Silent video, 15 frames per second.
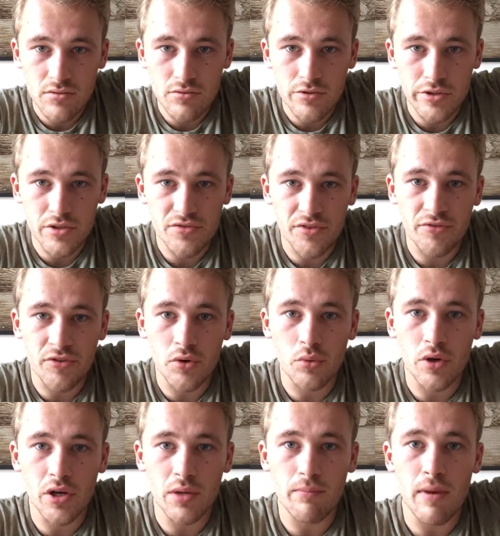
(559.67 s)
Drills for
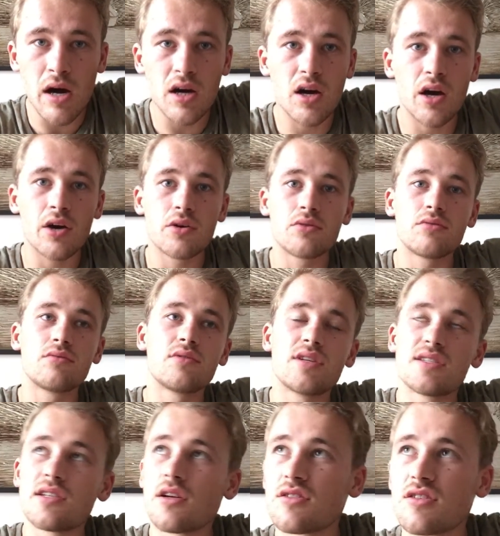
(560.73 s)
footwork. Marco,
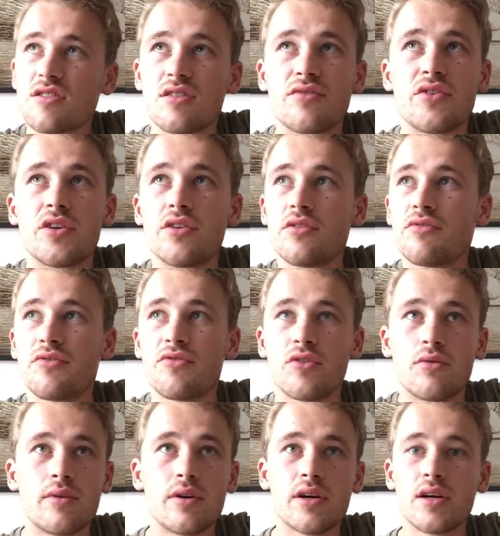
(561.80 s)
there's lots of stuff you can do for
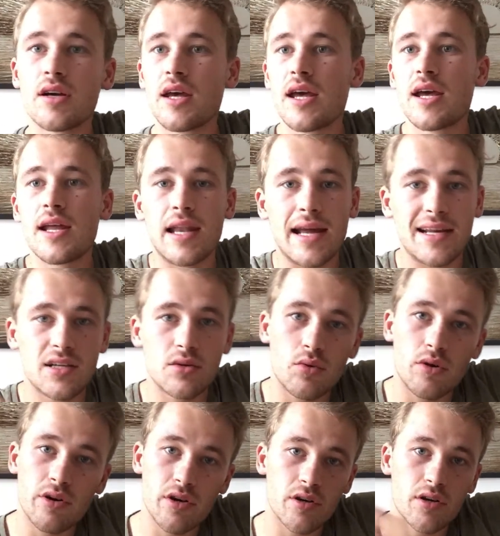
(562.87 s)
footwork. Ladder
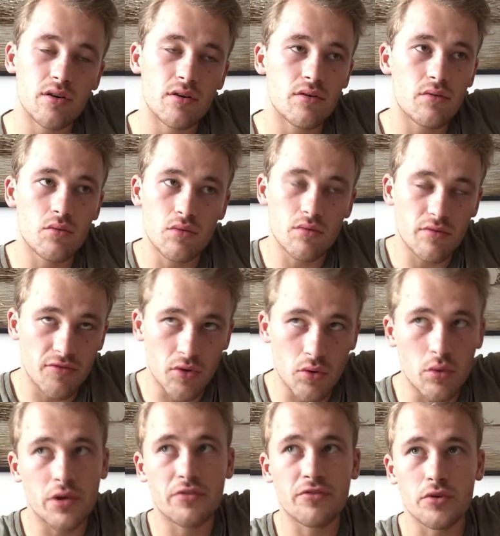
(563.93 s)
work,
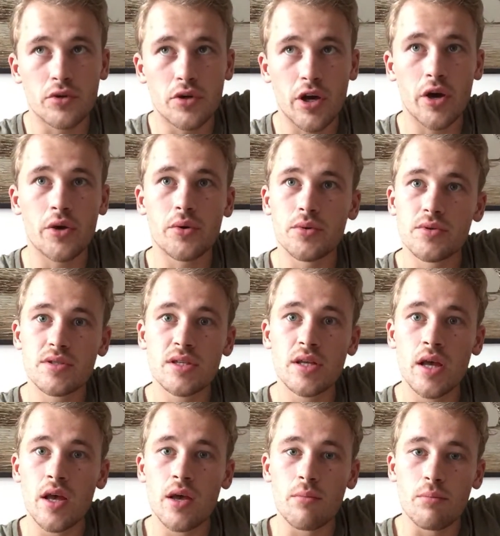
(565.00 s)
footwork through cones,
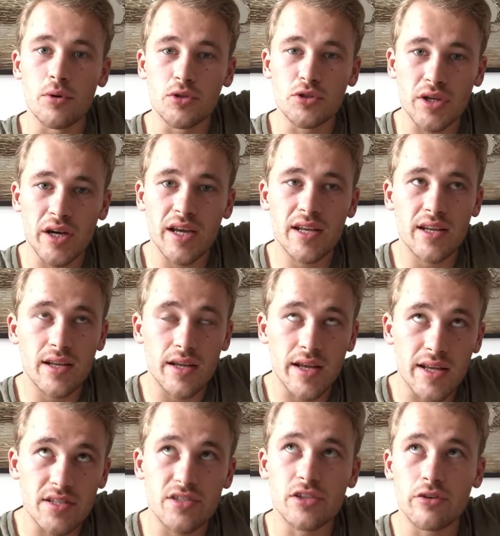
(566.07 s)
but try and
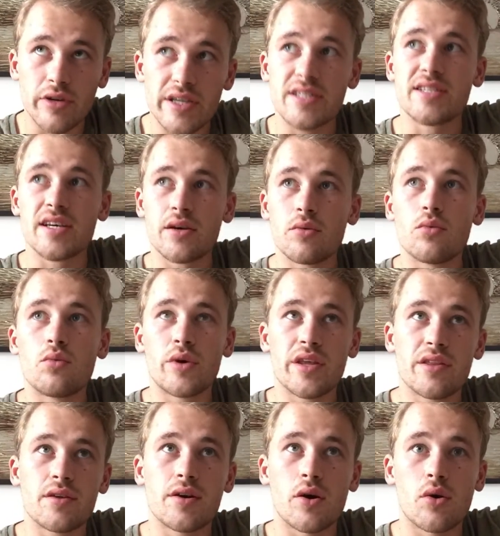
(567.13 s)
integrate it
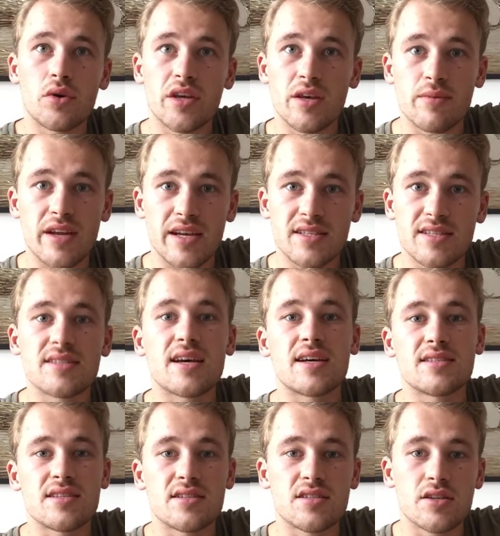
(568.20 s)
with goalkeeping exercises.